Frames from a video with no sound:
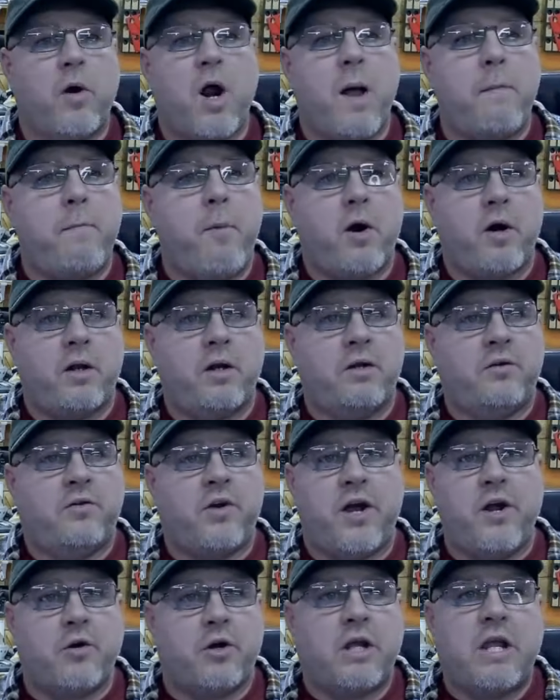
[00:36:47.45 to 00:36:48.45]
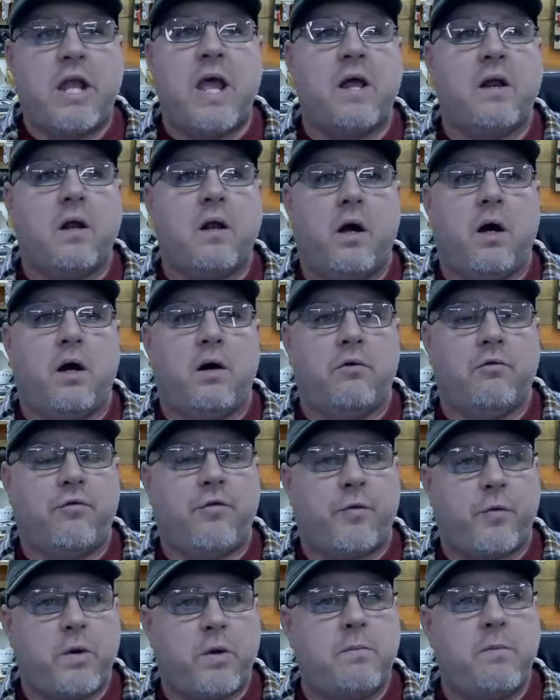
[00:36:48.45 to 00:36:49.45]
I bought an entire kit of
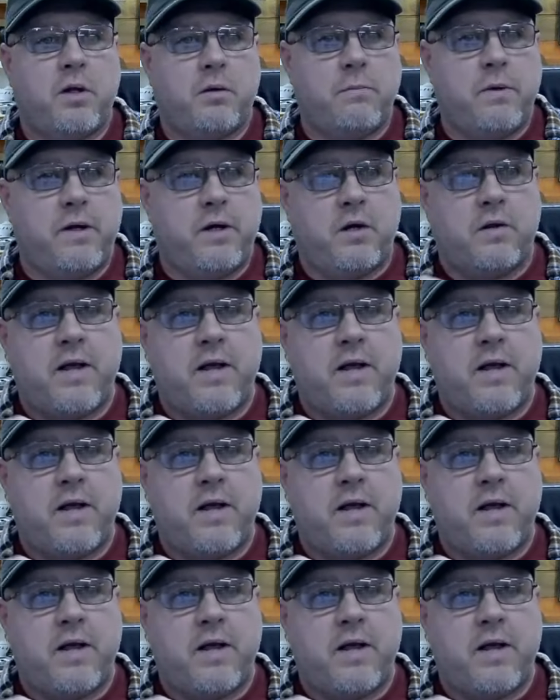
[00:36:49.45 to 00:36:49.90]
3 millimeter